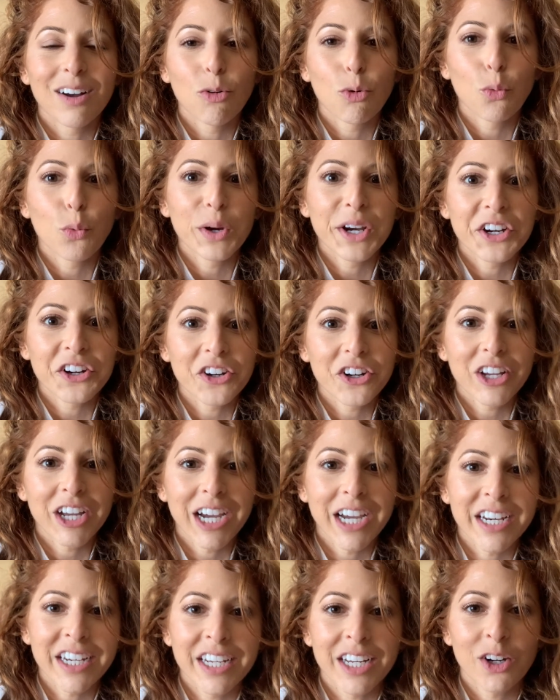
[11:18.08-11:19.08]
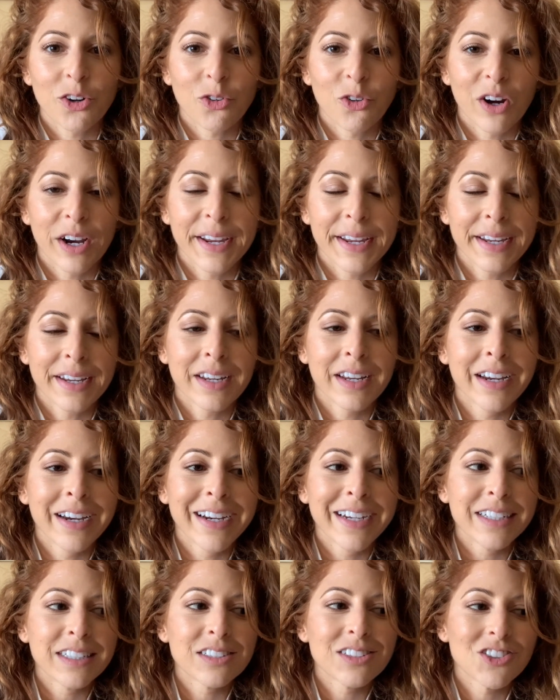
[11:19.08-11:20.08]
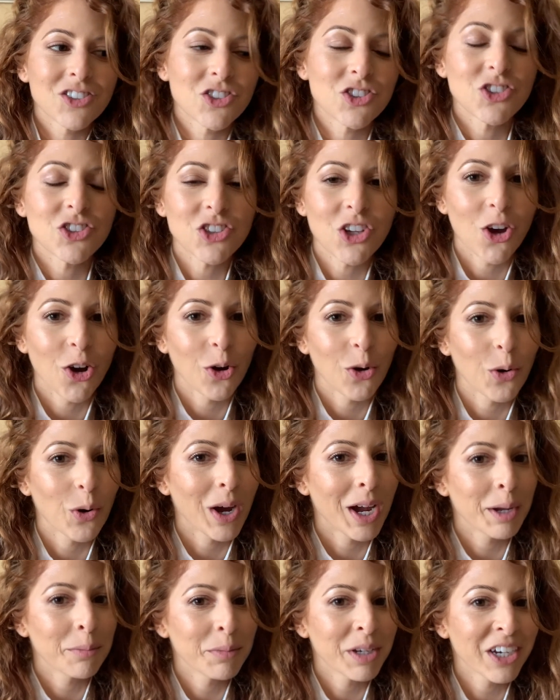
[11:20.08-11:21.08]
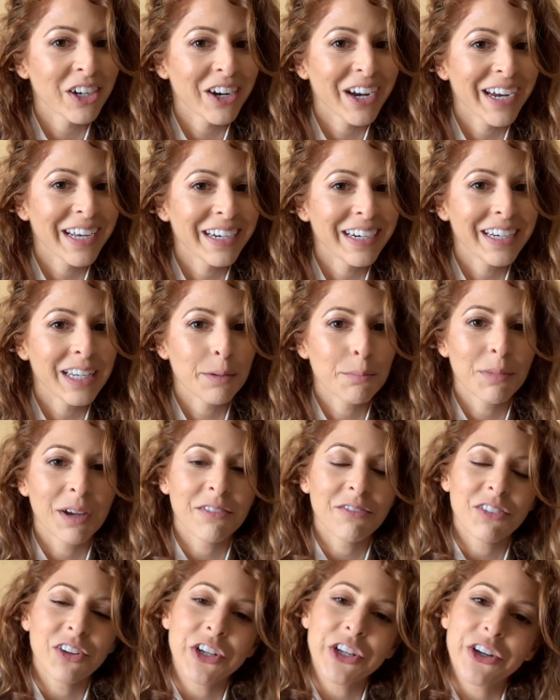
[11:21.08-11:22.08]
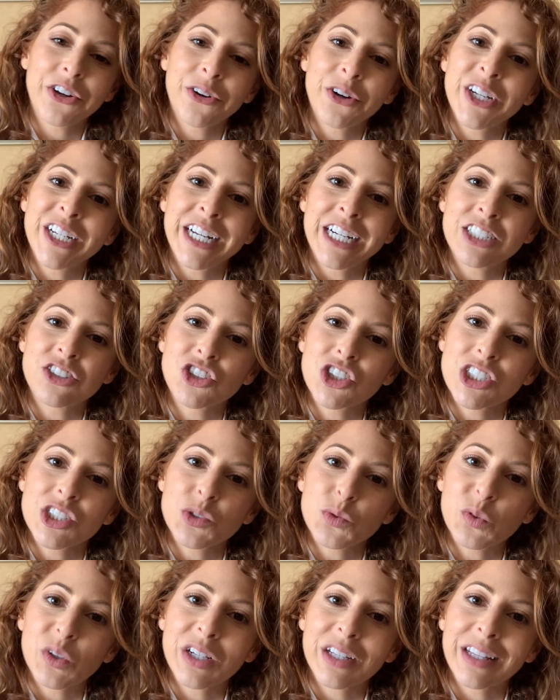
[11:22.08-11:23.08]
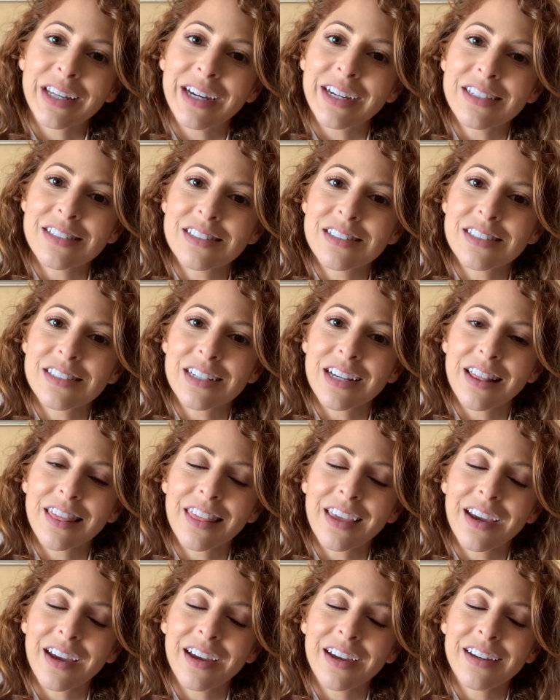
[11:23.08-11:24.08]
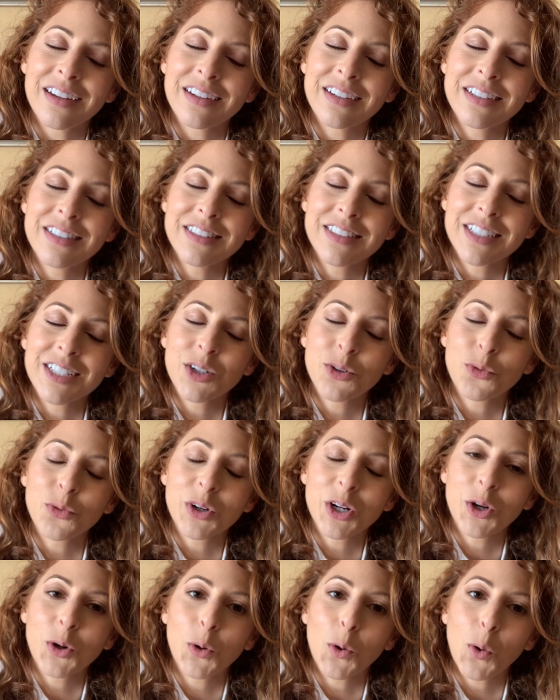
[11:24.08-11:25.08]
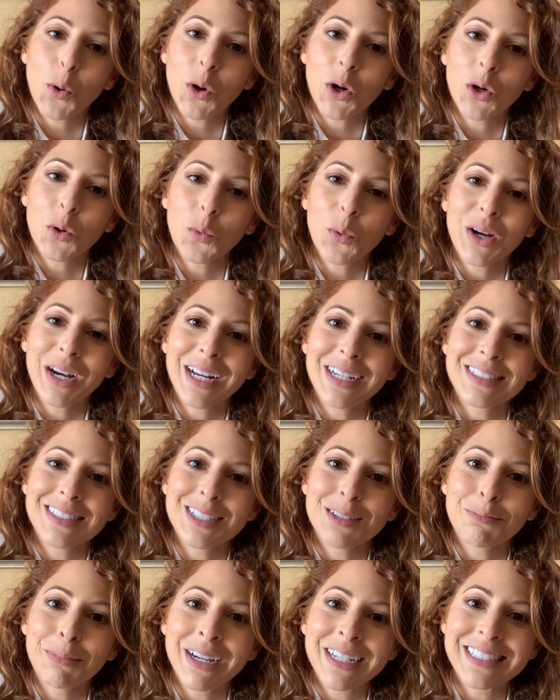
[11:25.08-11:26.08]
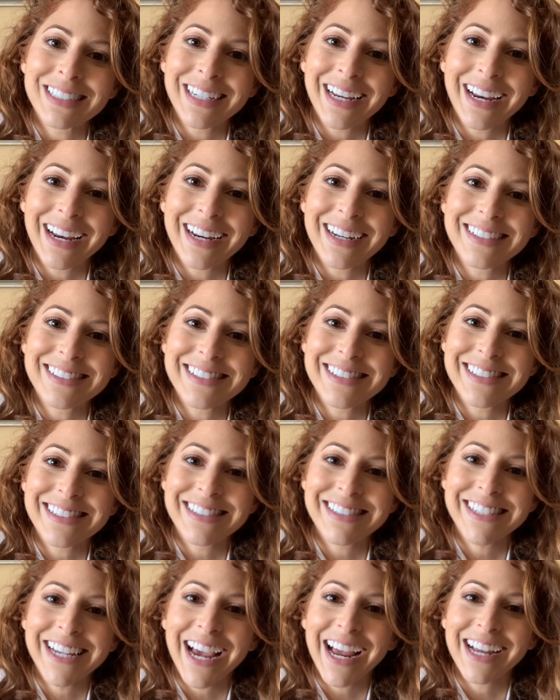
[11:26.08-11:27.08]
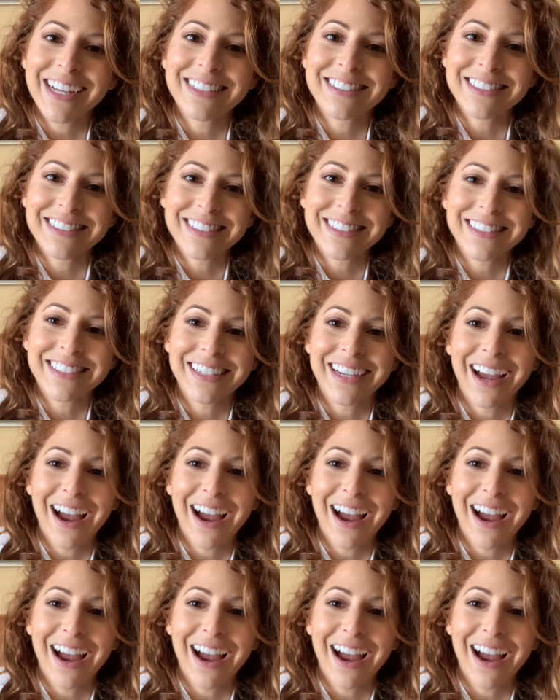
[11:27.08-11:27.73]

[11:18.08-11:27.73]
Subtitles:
Weird cut-in, right? So I'm here editing my video and I just realized that it didn't record when I did my taste test.